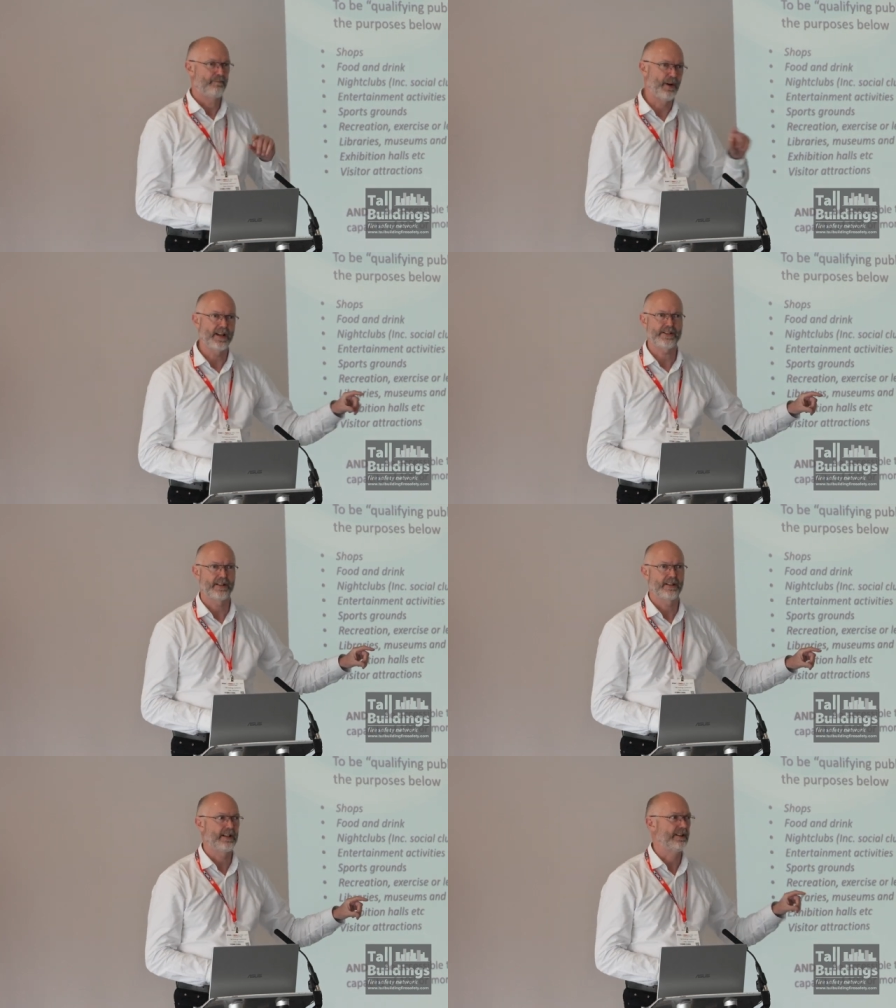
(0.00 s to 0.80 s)

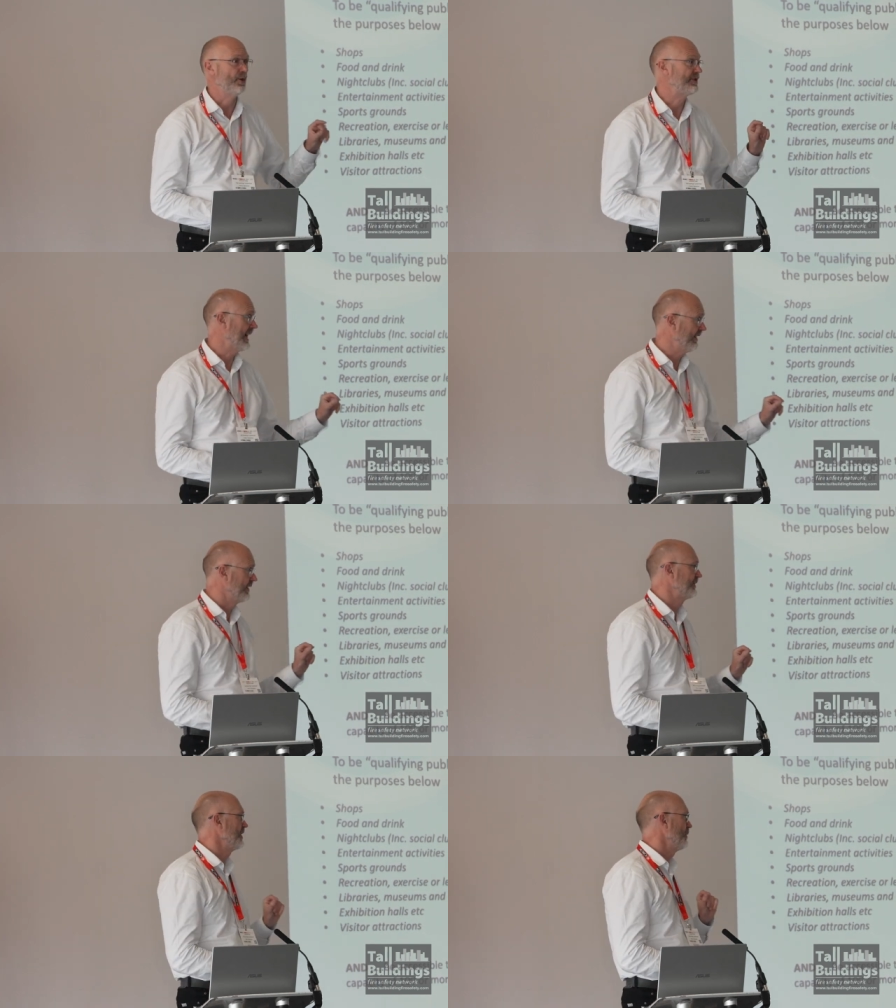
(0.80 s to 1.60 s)
But in those
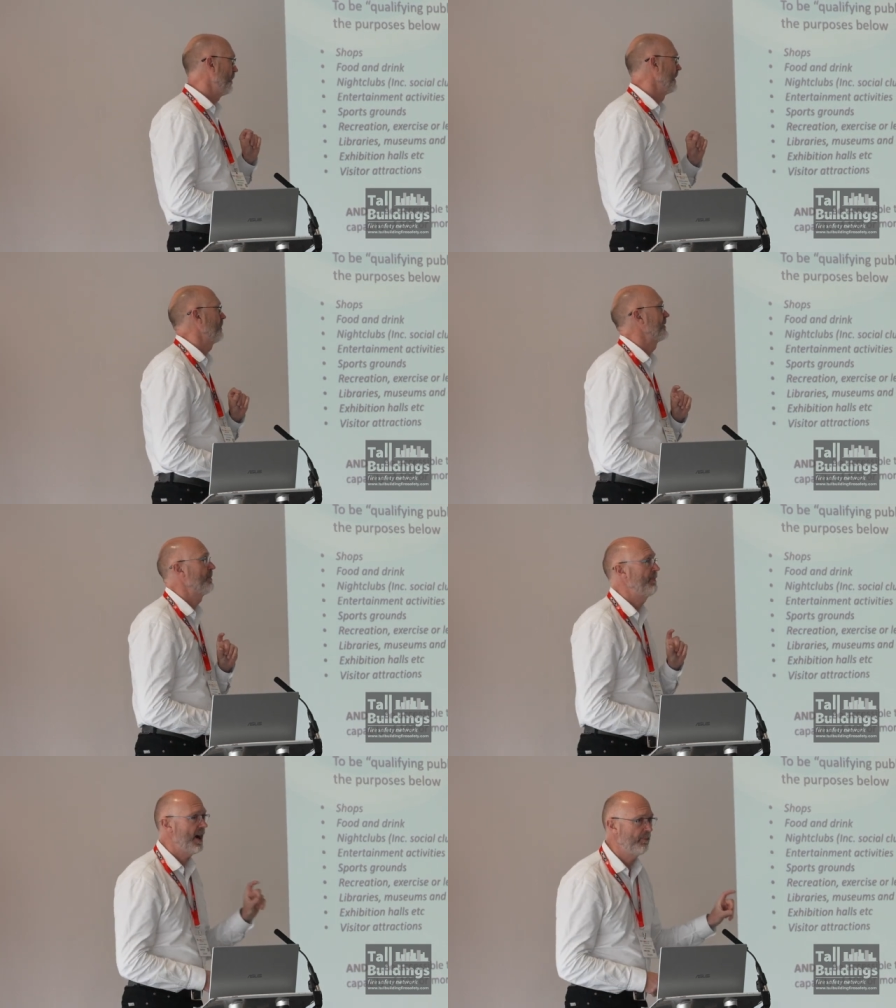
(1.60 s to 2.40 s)
areas that you open up to the
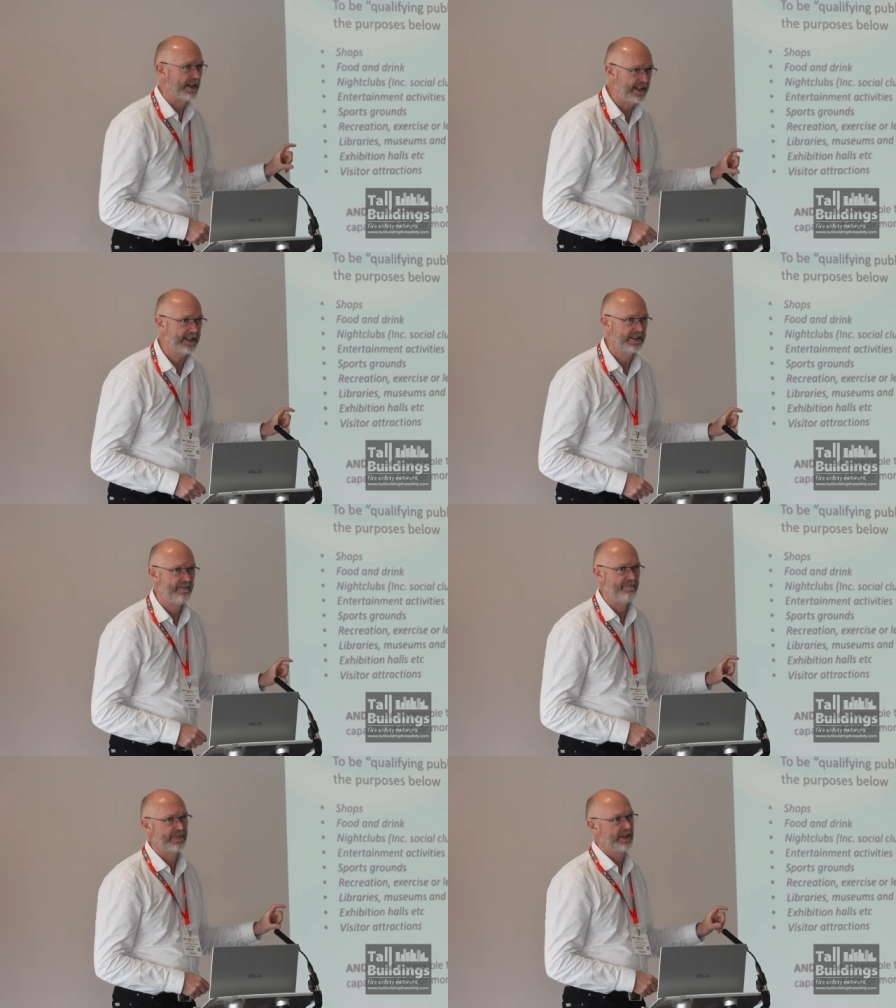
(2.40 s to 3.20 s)
public,
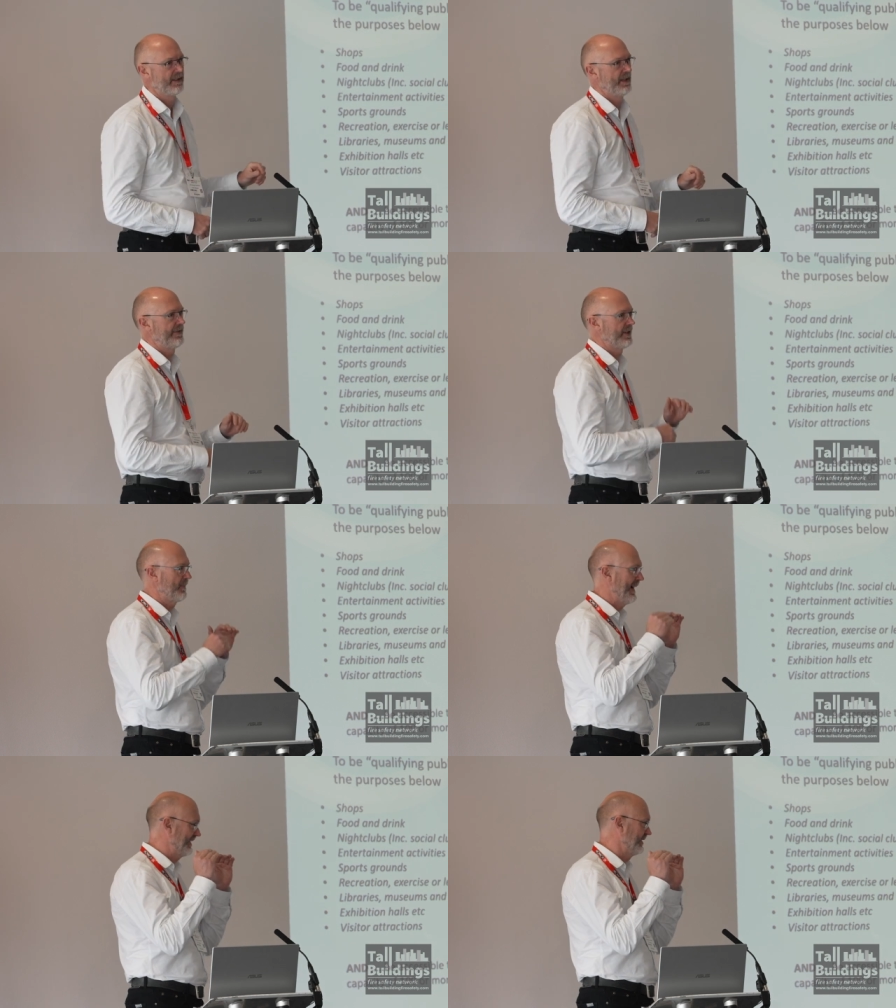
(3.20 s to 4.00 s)
if the
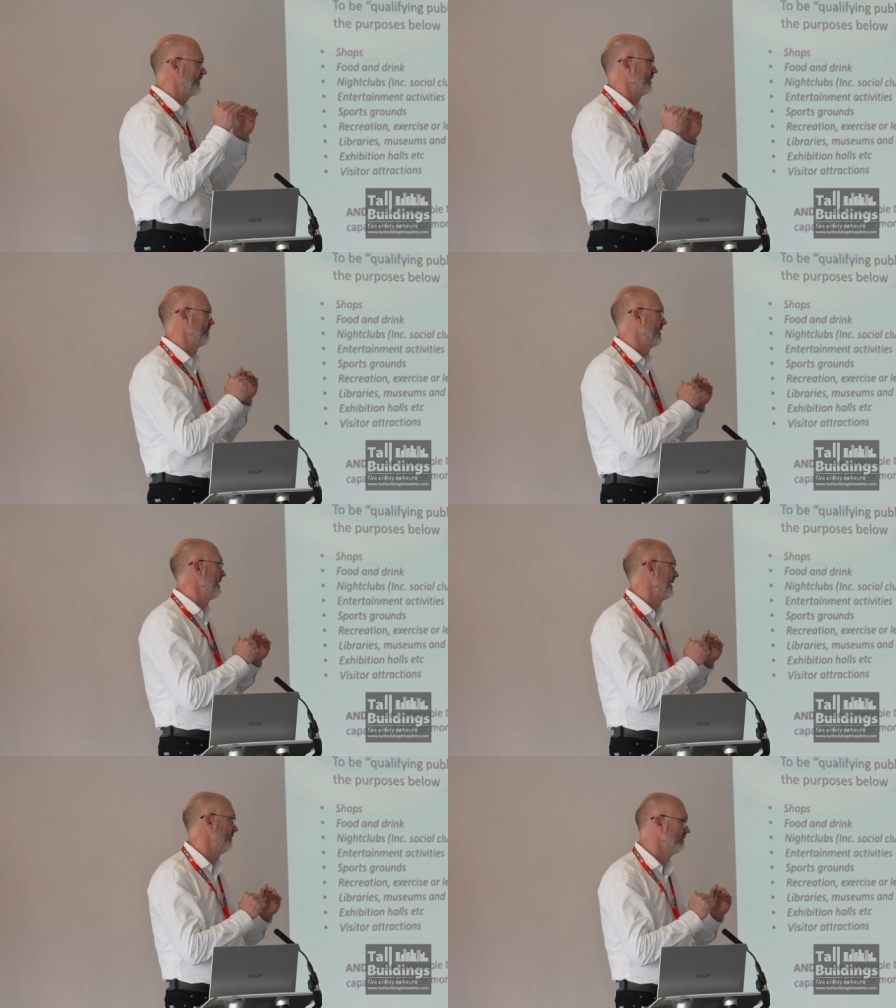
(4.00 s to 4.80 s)
capacities are the right
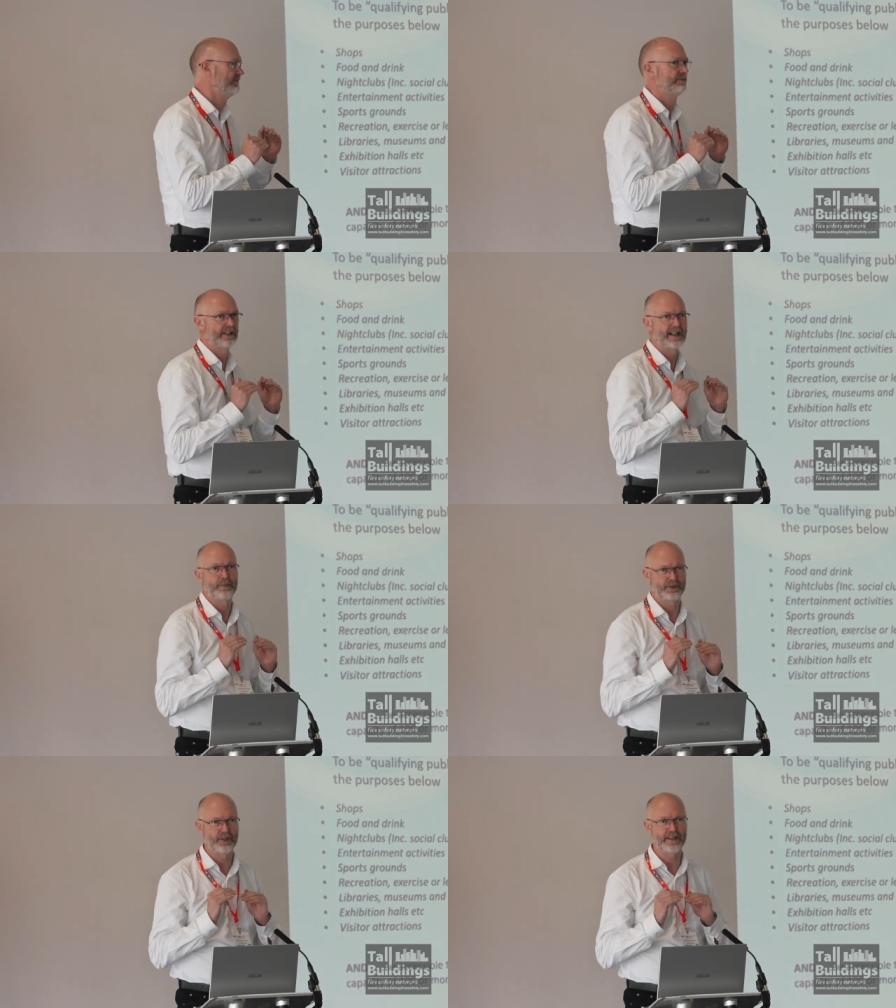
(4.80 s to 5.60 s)
level, then
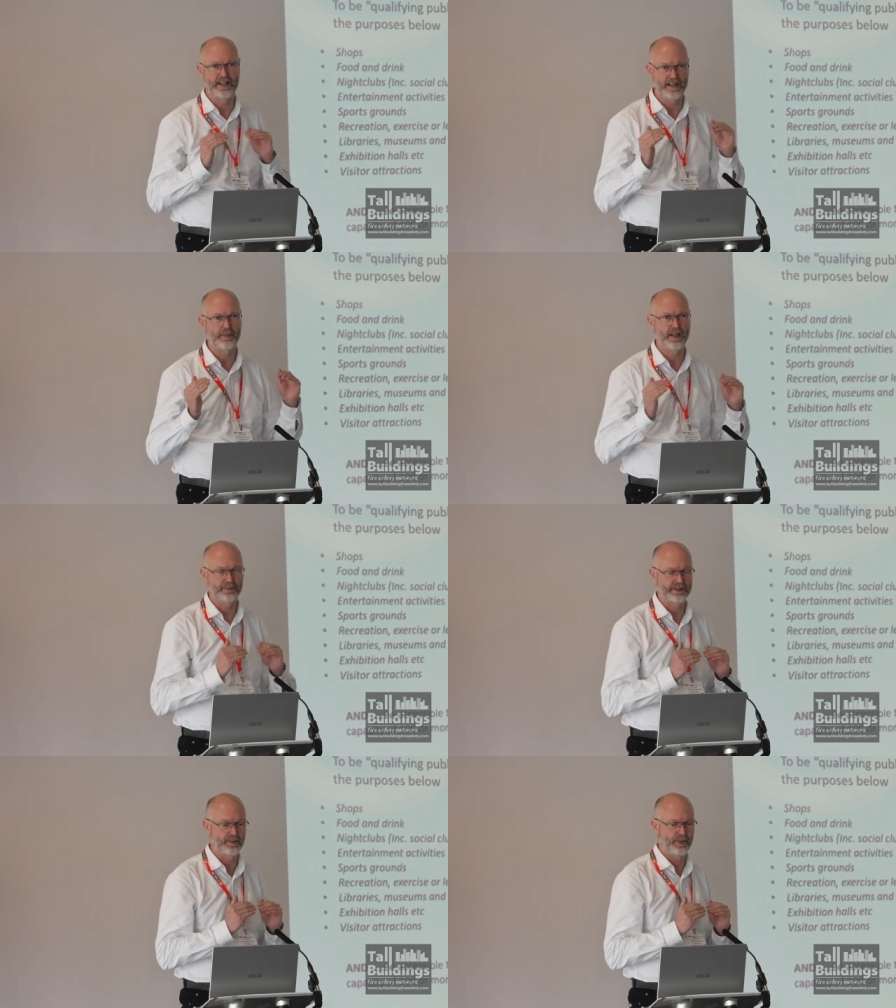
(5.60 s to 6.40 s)
absolutely that then
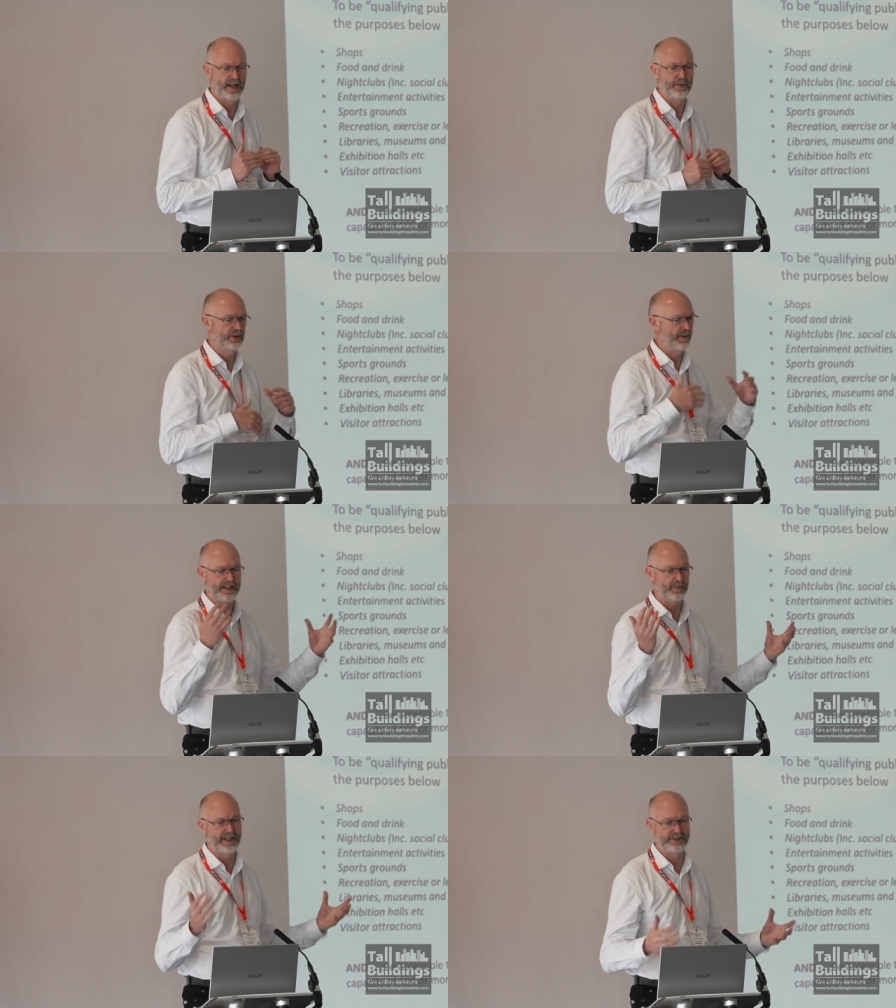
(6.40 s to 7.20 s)
comes into play. We'll talk about
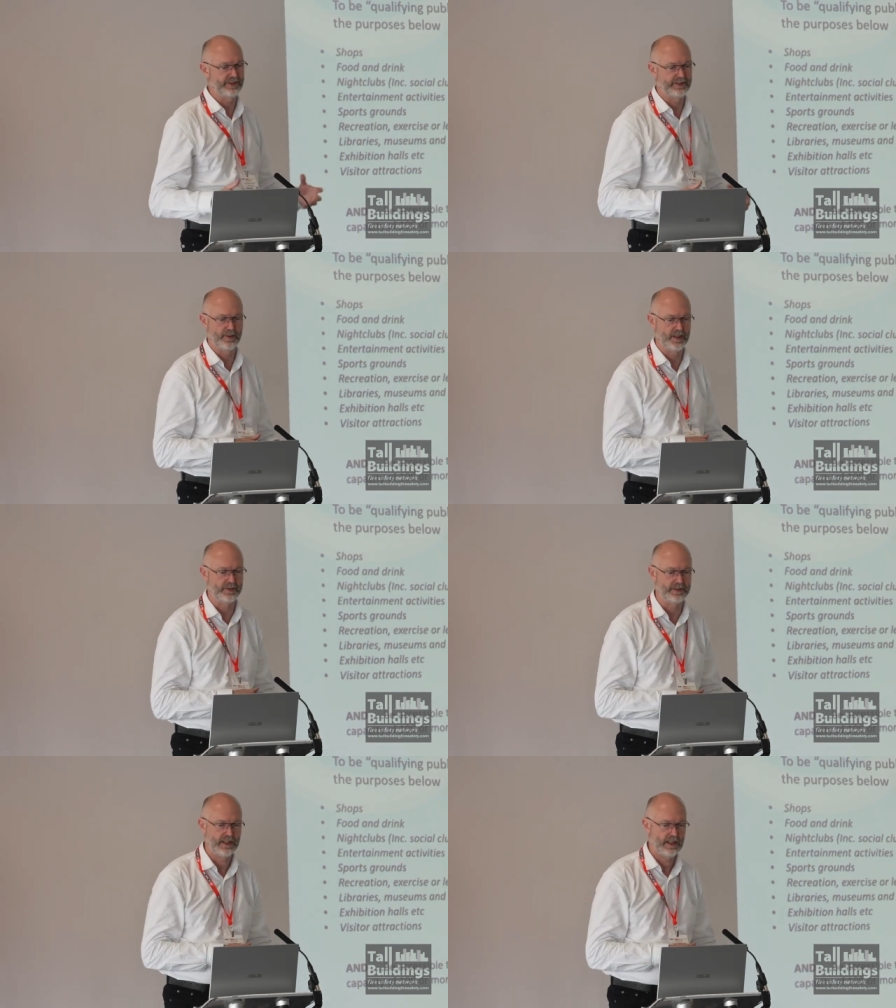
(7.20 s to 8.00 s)
capacities in a moment.